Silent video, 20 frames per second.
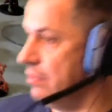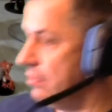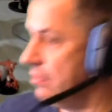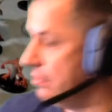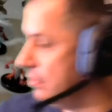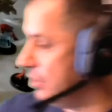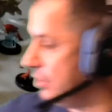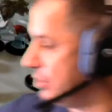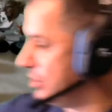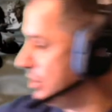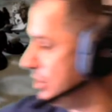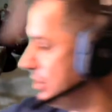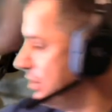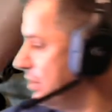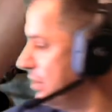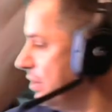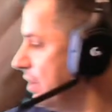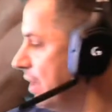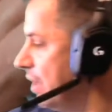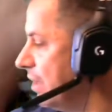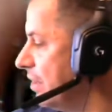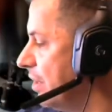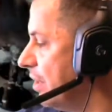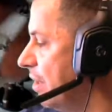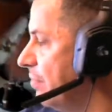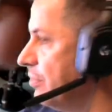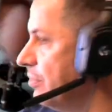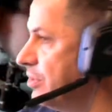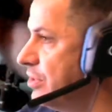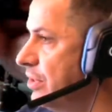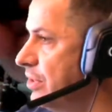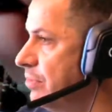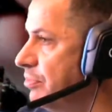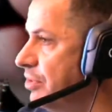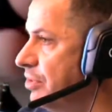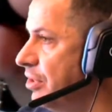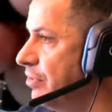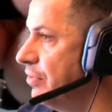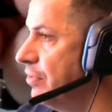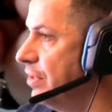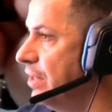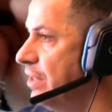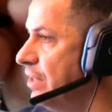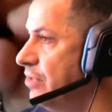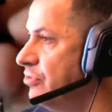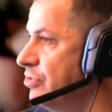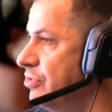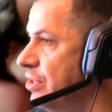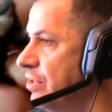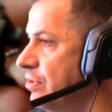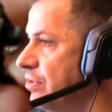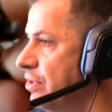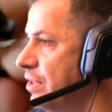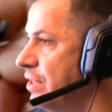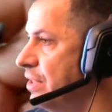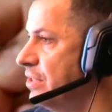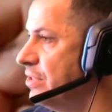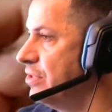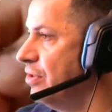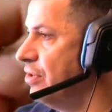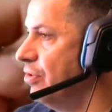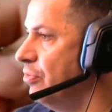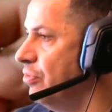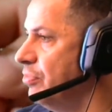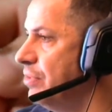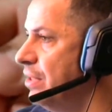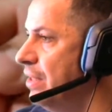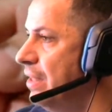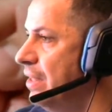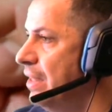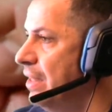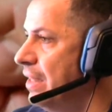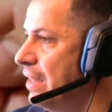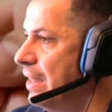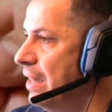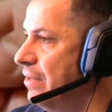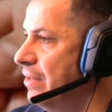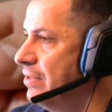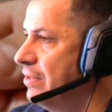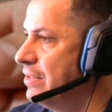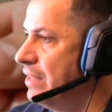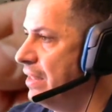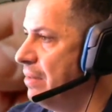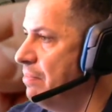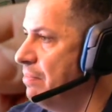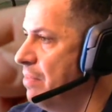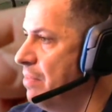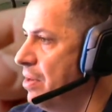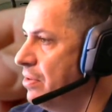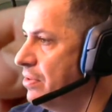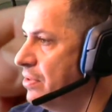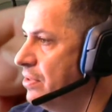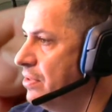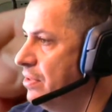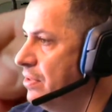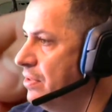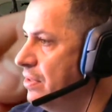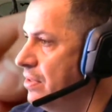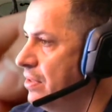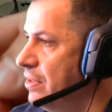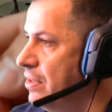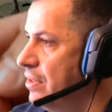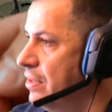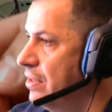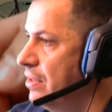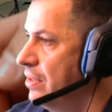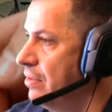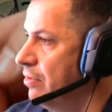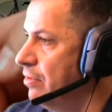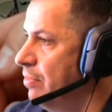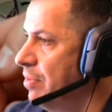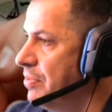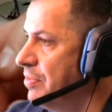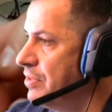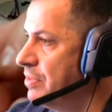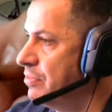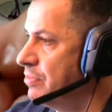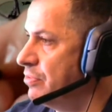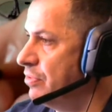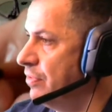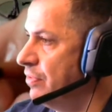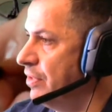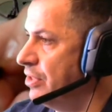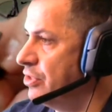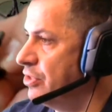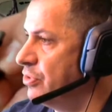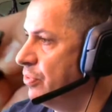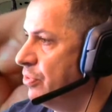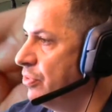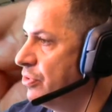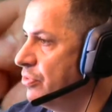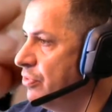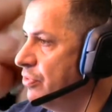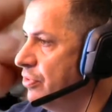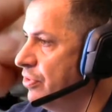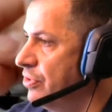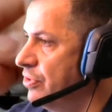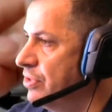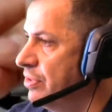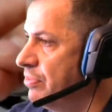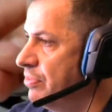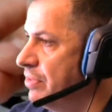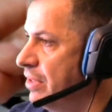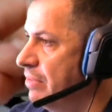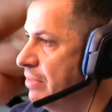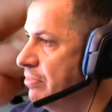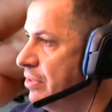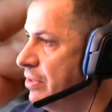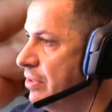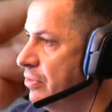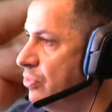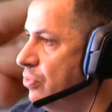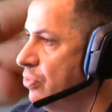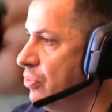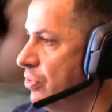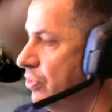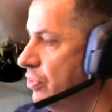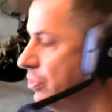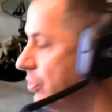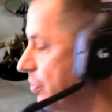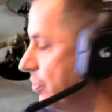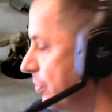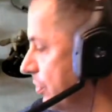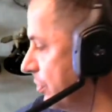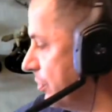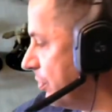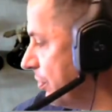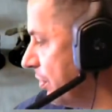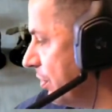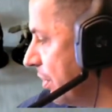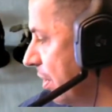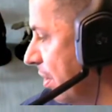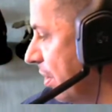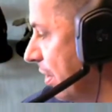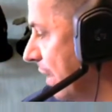which I thought was a particularly interesting looking sculpt. Kind of looks like a monk, or maybe some sort of like sorcerer or something. But a cool little Durgar